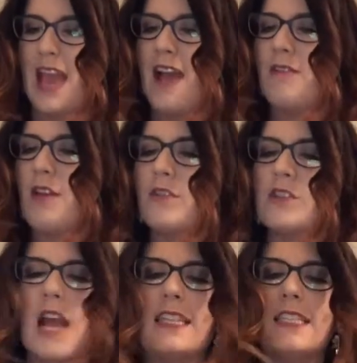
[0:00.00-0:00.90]
Have you ever
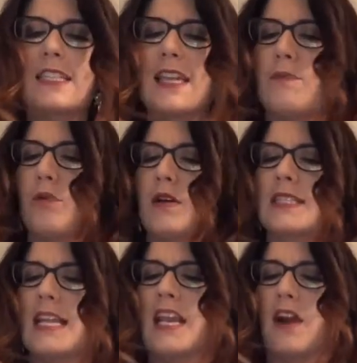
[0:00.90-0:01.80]
tried to sleep while
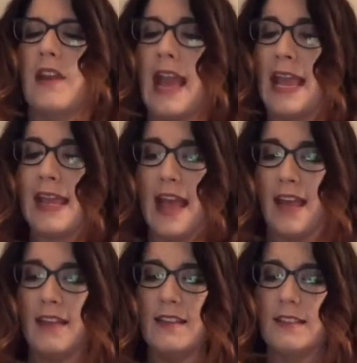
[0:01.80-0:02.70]
sitting on 8
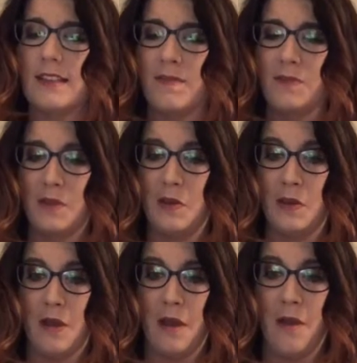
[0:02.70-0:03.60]
eggs?
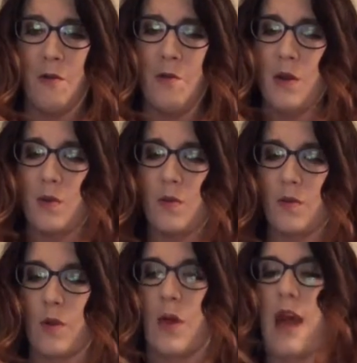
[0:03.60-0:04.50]
"No,"
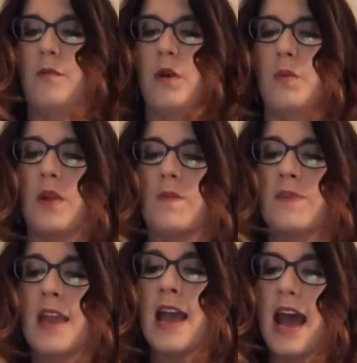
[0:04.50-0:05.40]
replied Wilbur.
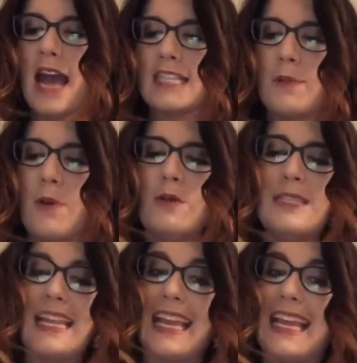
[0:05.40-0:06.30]
"I
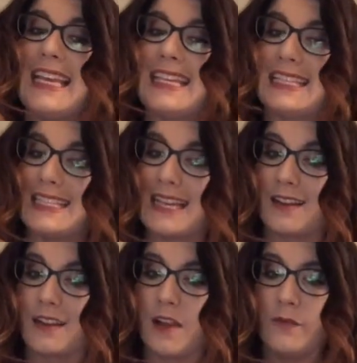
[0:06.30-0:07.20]
suppose it is
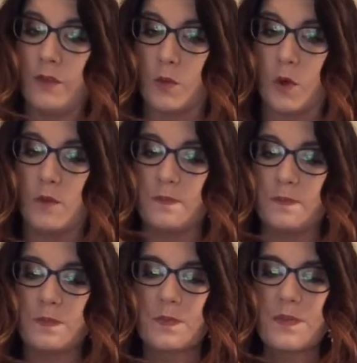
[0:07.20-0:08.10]
uncomfortable.
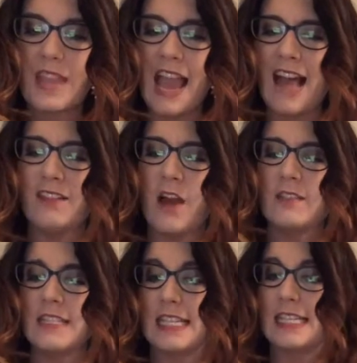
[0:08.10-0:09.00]
How
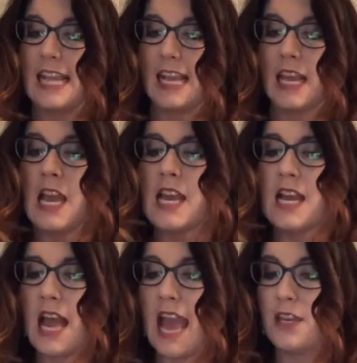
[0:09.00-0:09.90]
long does it take
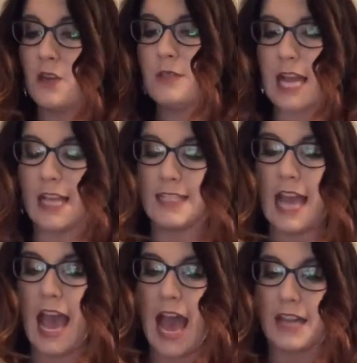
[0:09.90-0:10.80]
a goose egg to
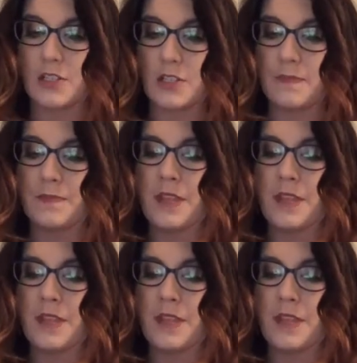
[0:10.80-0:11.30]
hatch?"